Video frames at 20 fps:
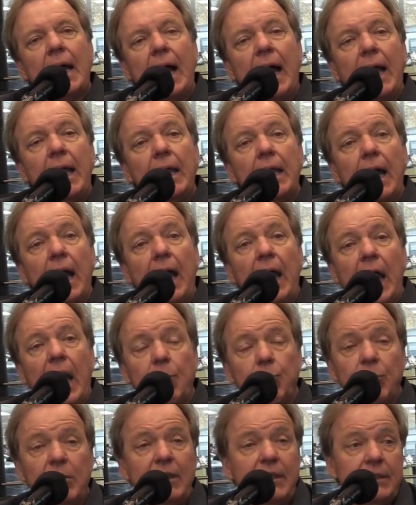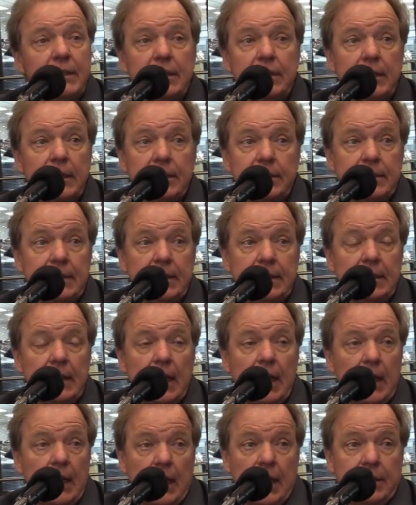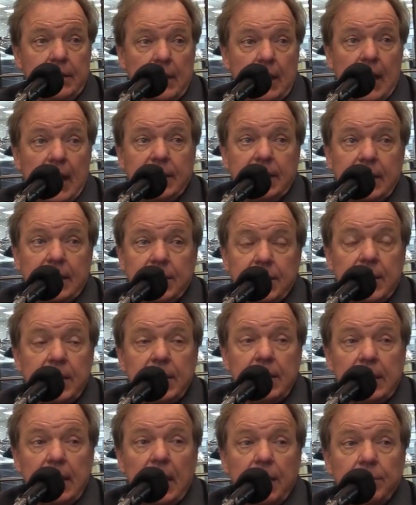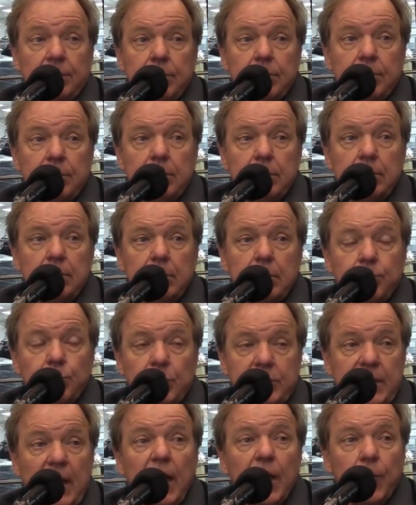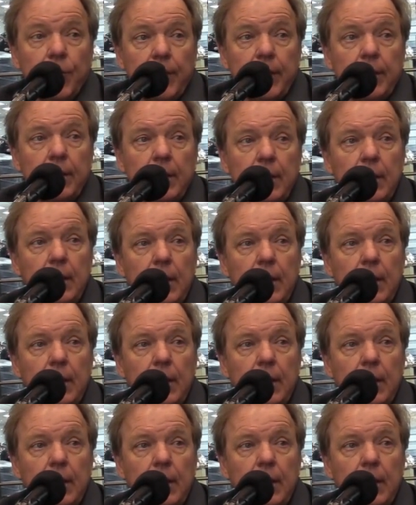I really didn't intend. I hadn't intended on retiring.